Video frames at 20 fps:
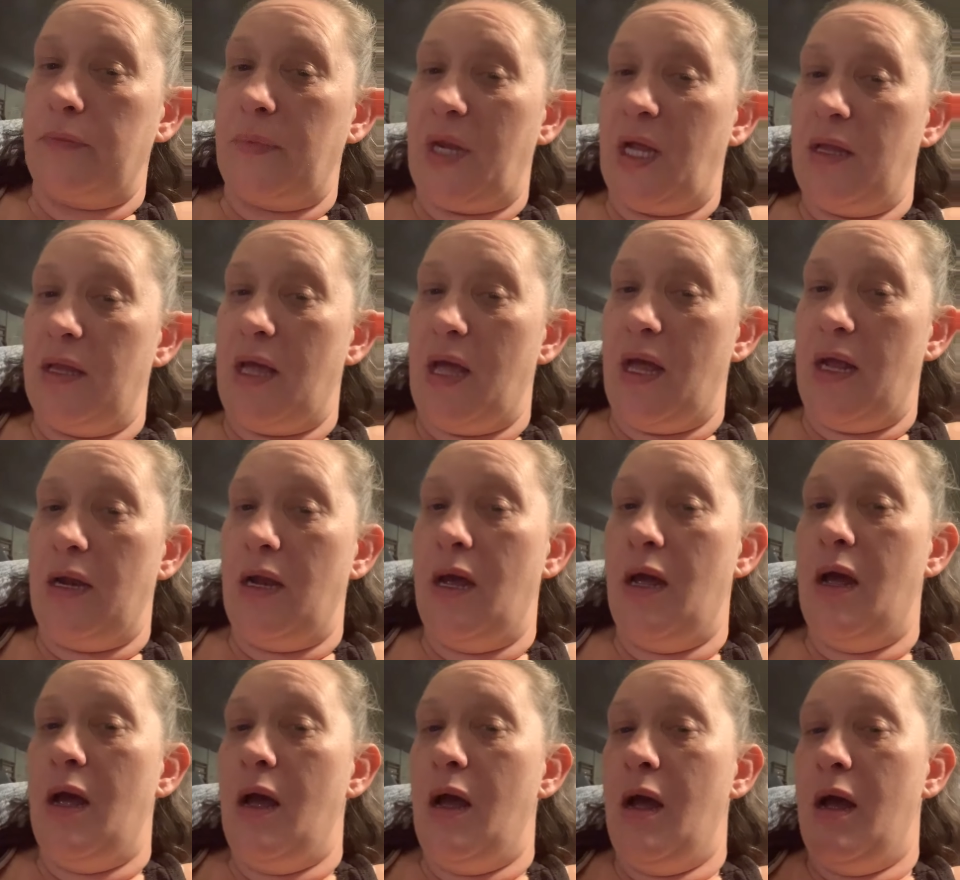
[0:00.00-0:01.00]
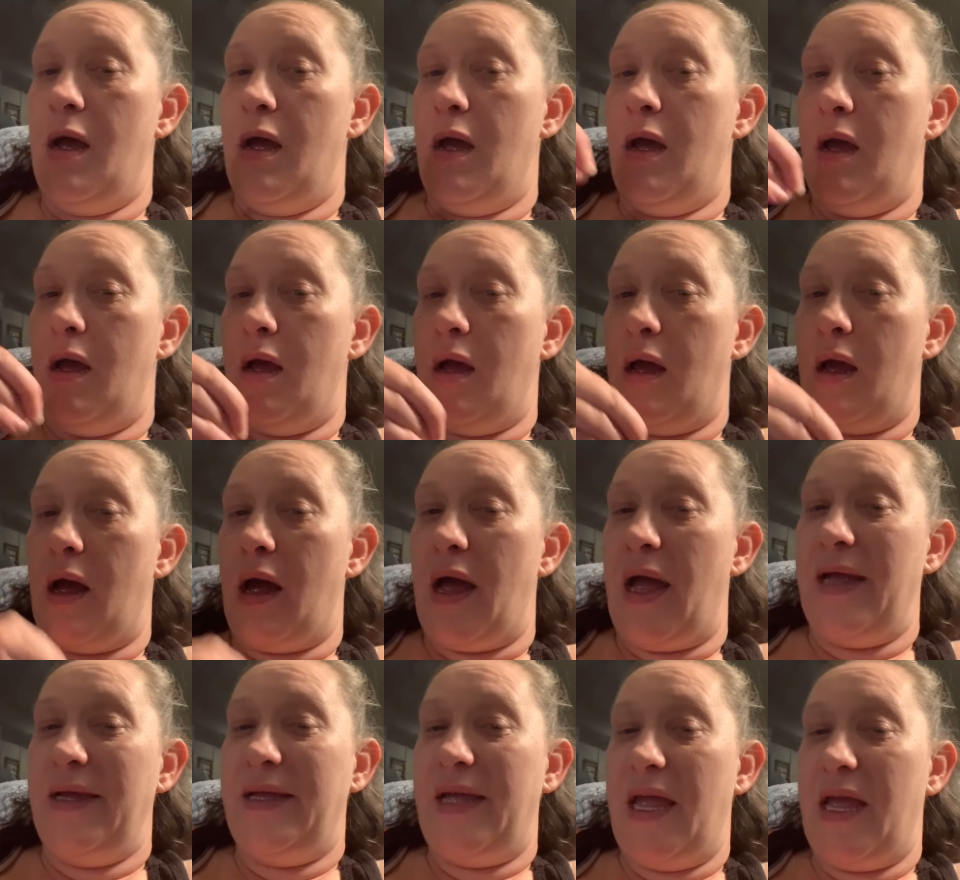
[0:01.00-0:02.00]
that
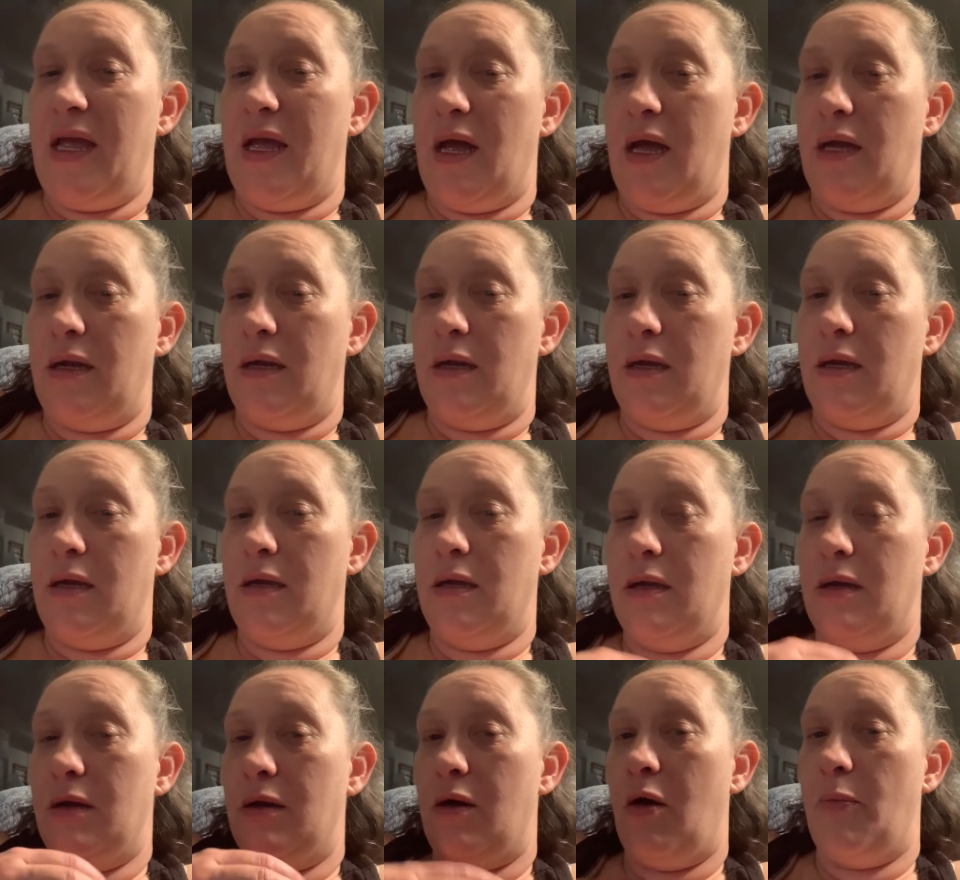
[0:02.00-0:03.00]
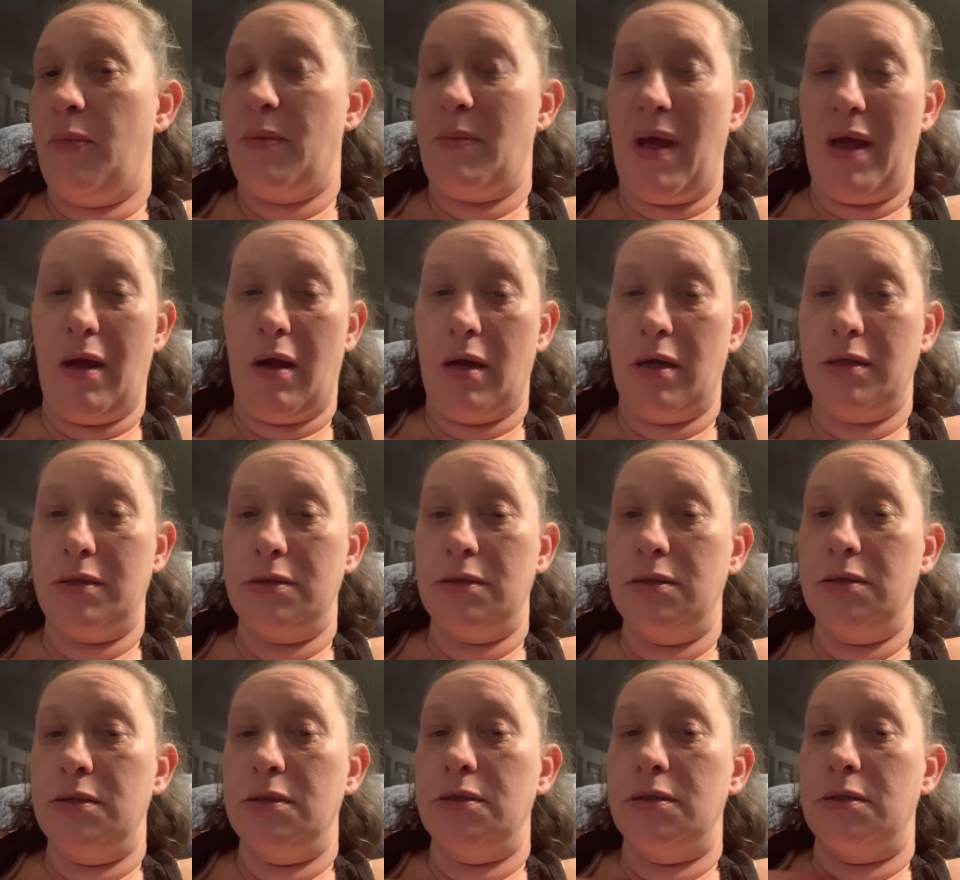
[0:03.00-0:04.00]
I can't open my heart
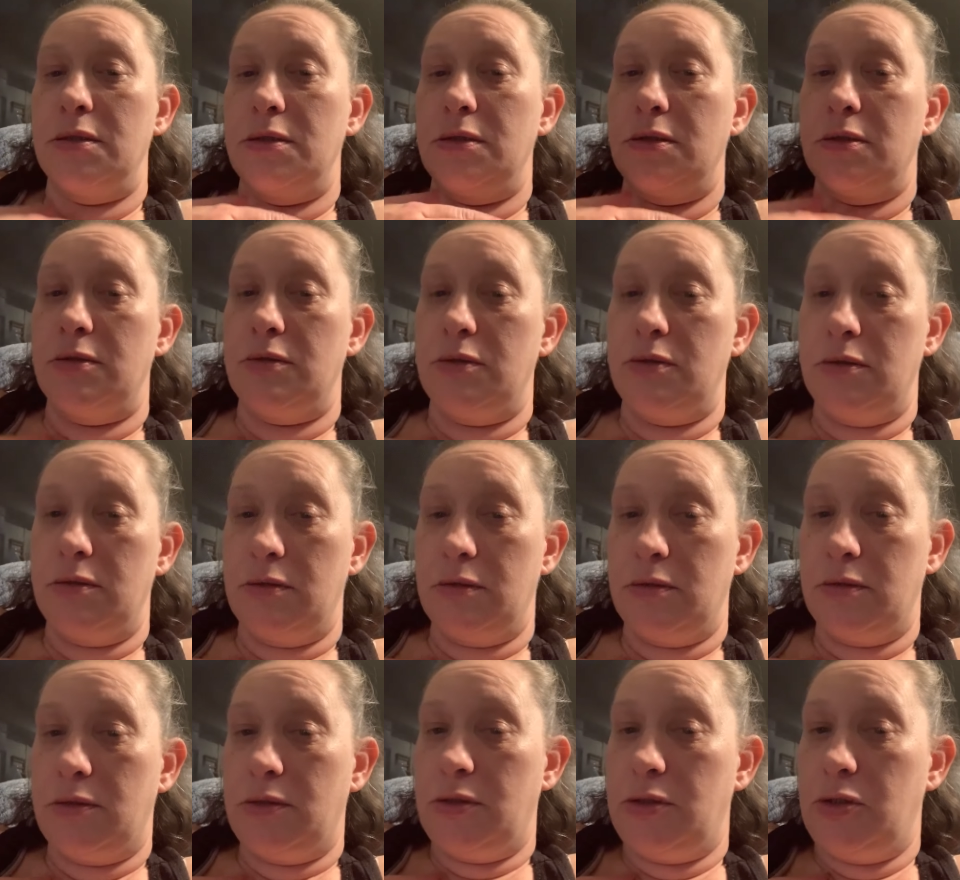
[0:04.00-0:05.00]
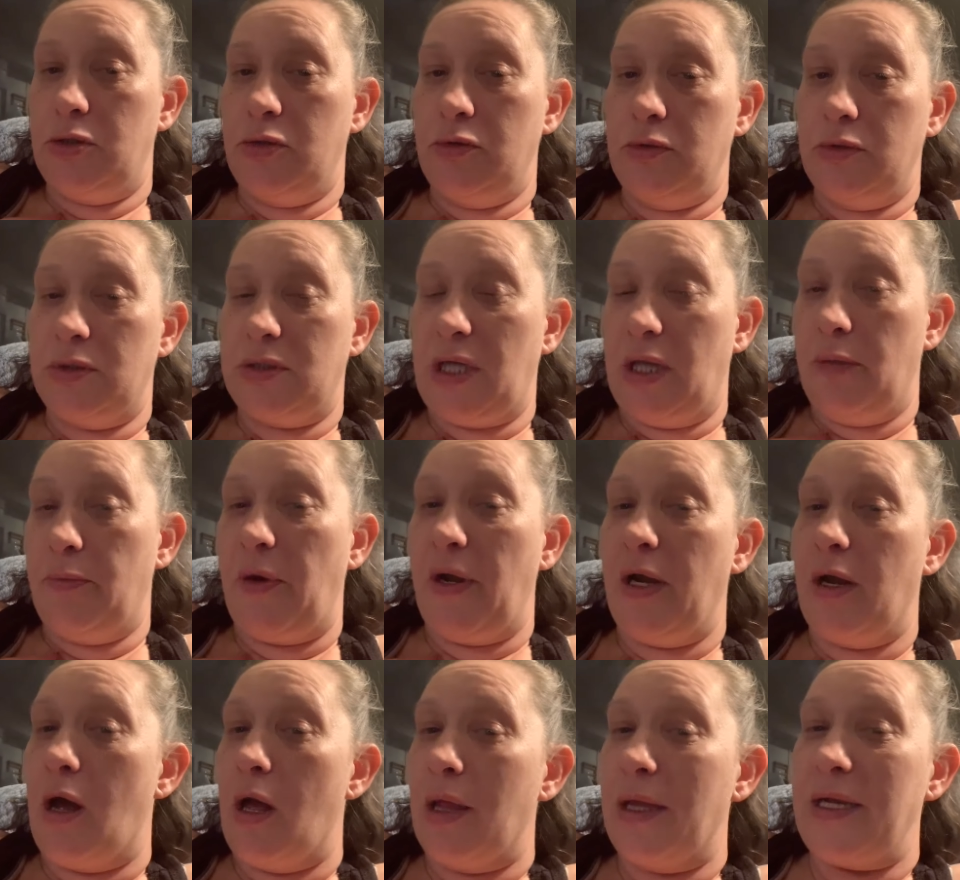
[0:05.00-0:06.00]
to
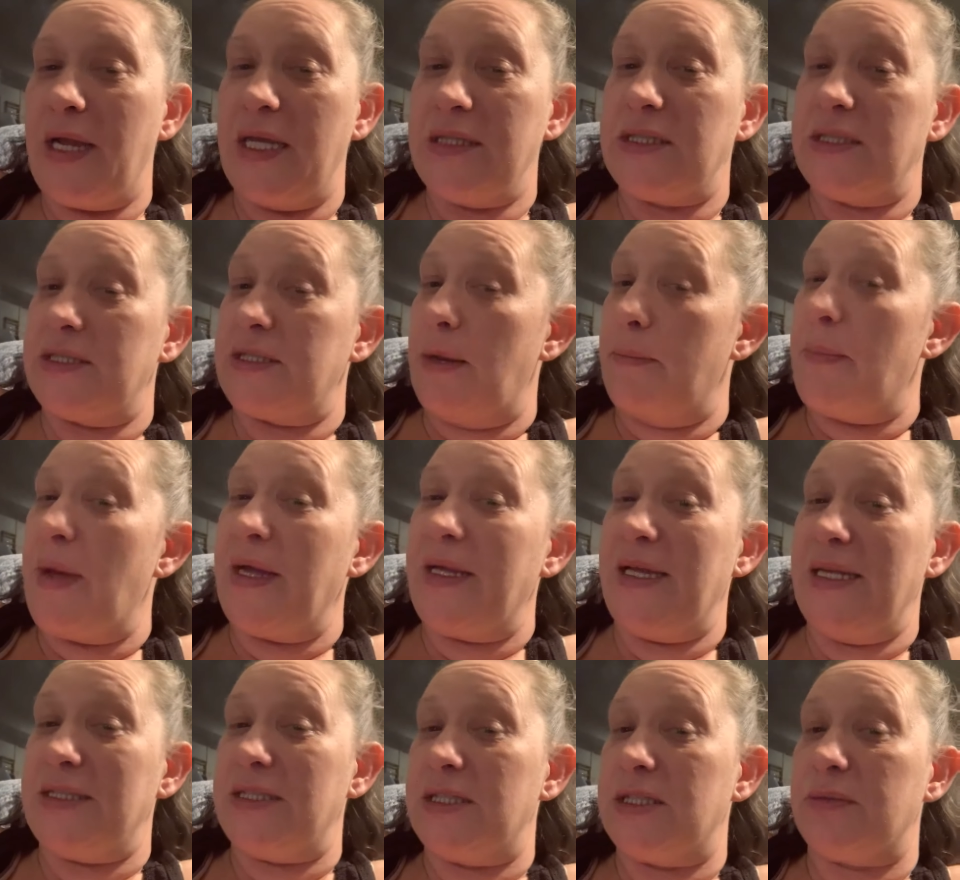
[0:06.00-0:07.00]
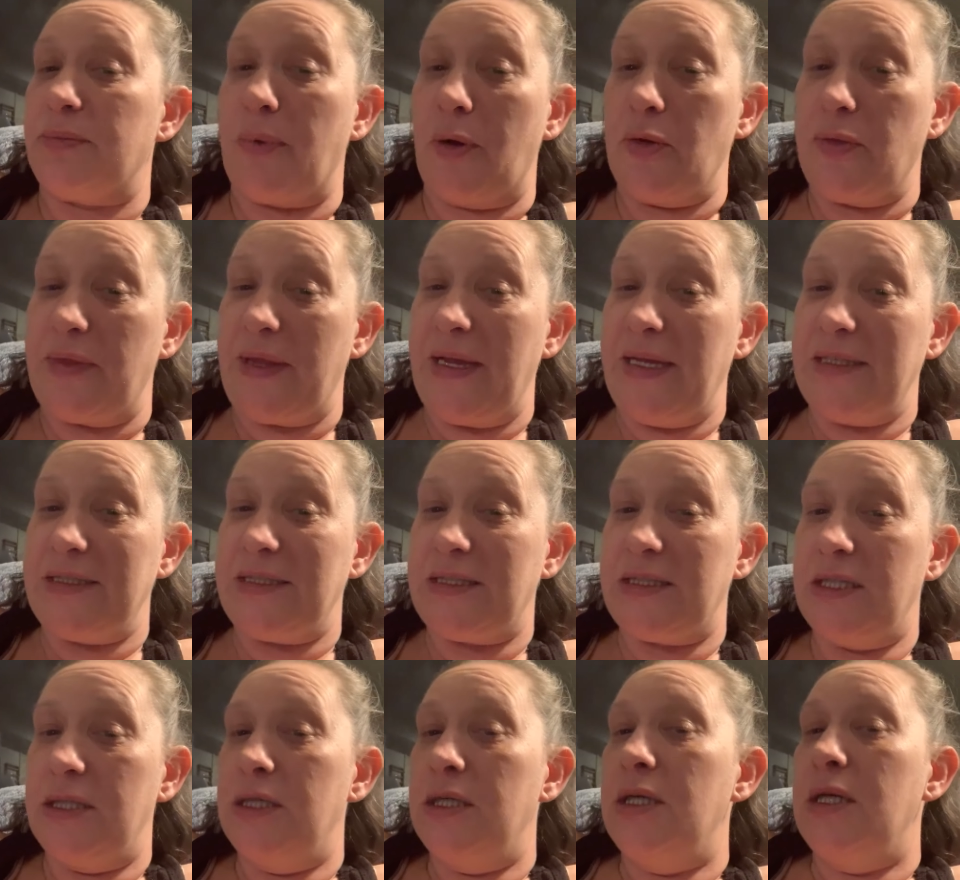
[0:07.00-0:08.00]
celebrating holidays except my kids' birthdays.
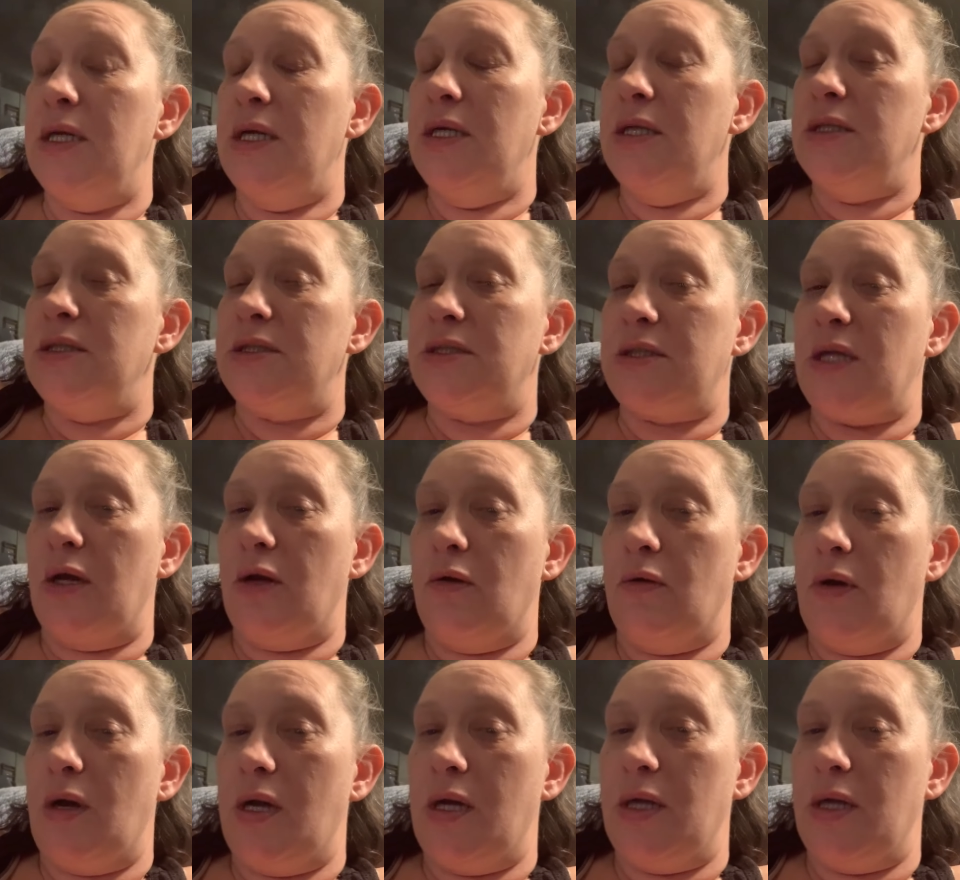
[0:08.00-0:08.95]
So